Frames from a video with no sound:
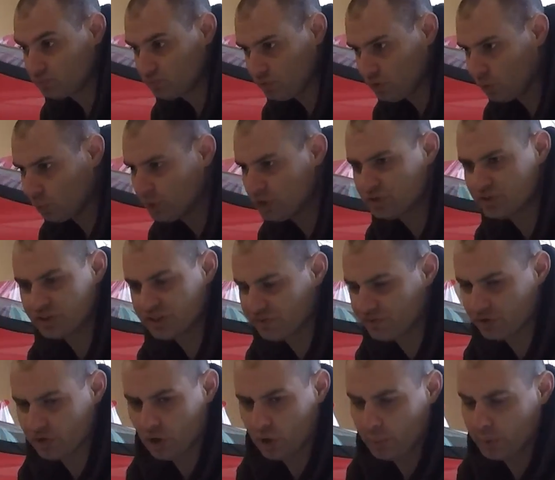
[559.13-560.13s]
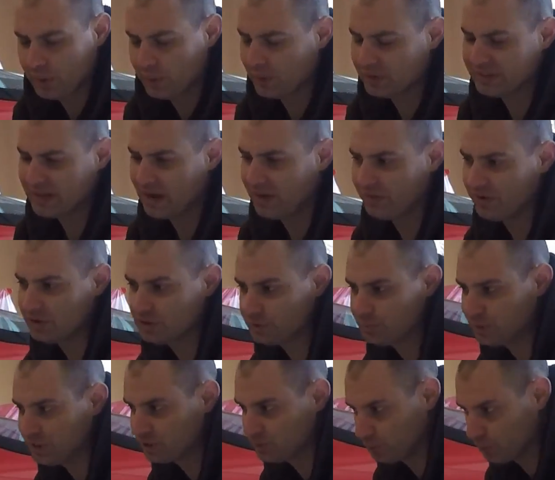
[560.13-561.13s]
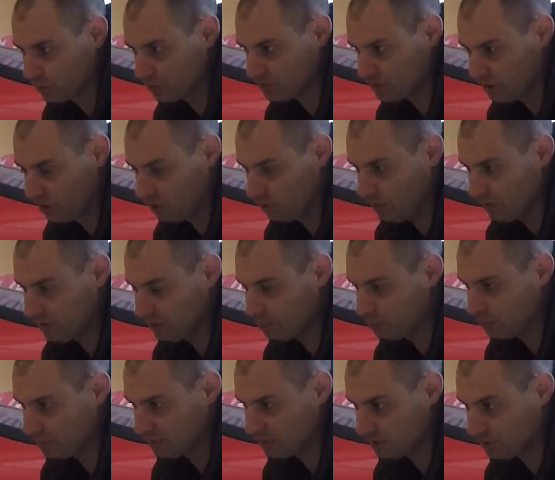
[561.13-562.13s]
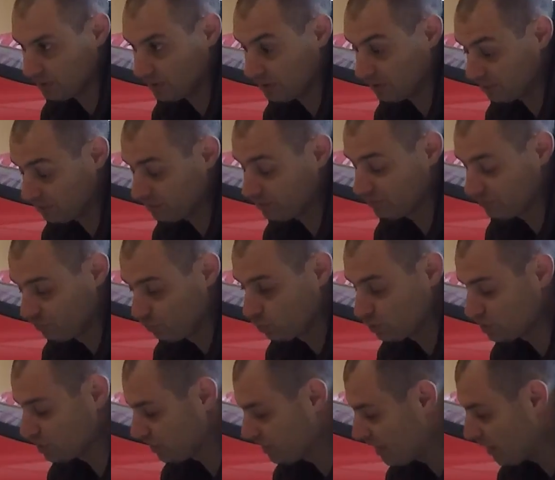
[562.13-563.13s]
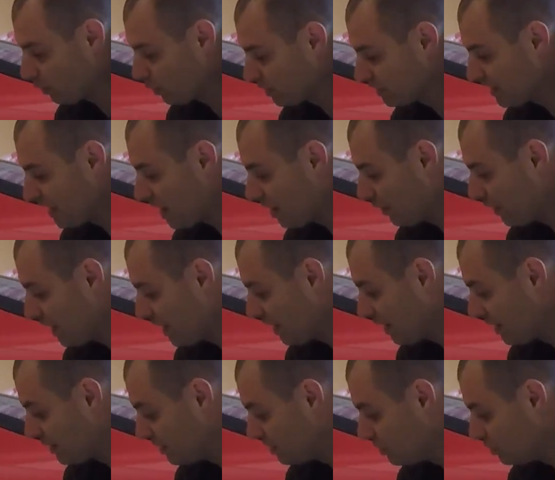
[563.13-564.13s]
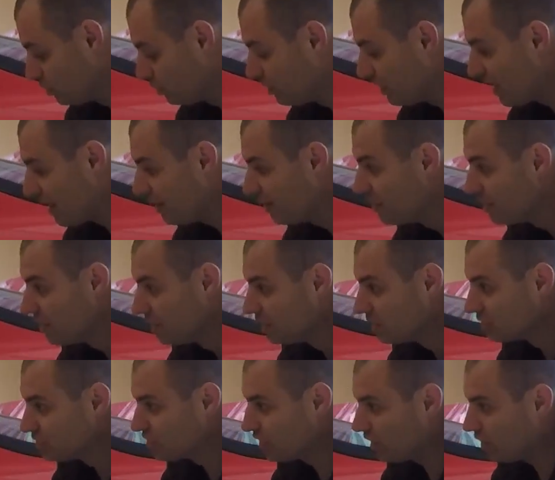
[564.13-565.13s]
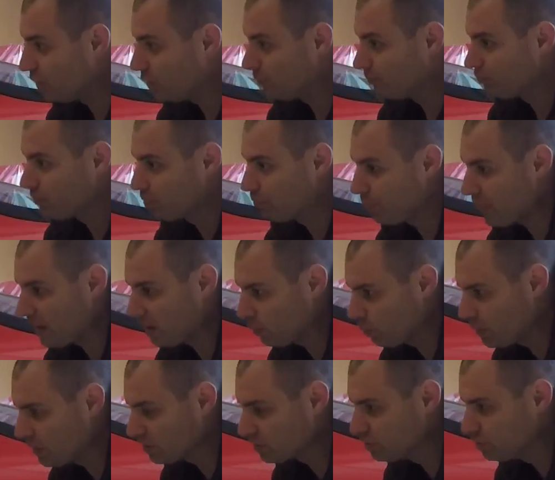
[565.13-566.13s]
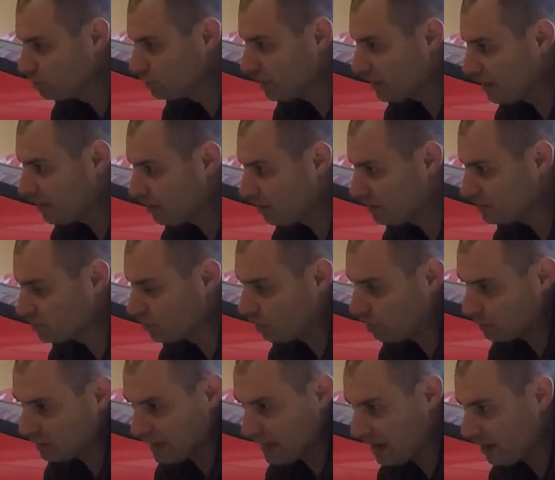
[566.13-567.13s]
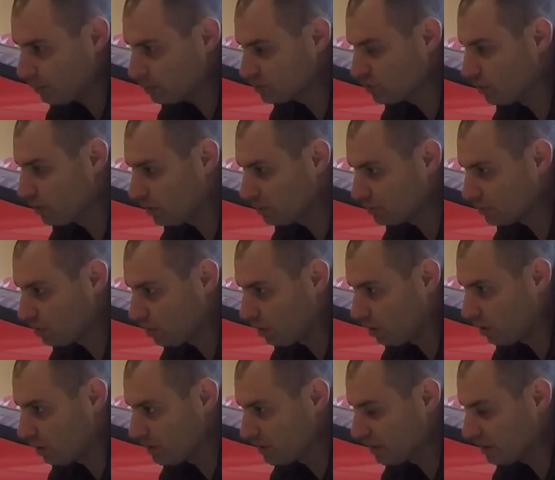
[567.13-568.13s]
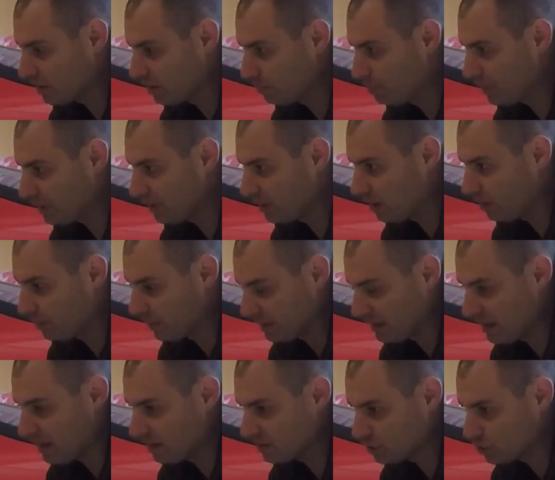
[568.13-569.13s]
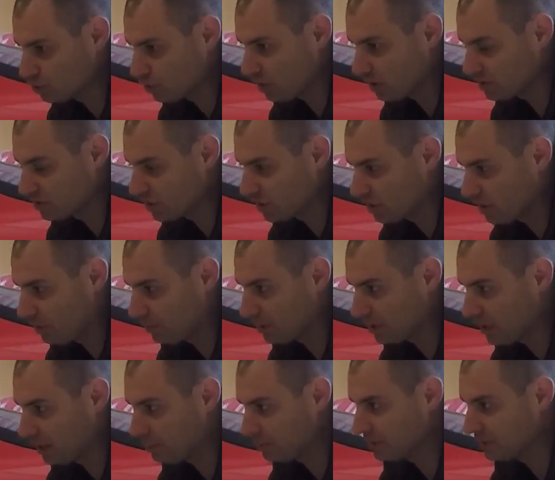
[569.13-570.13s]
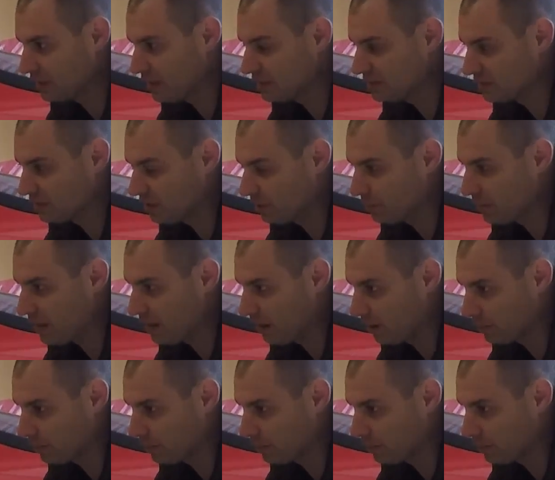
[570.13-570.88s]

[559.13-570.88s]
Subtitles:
We used a different car. We went down there just because we weren't towing, but fortunately that worked out and I didn't do that. So about a week or two later, he's calling me, hey, what's going on with the car? Are you gonna come pick it up? I'm like, yeah, the truck's gonna come in a couple of days and come get it.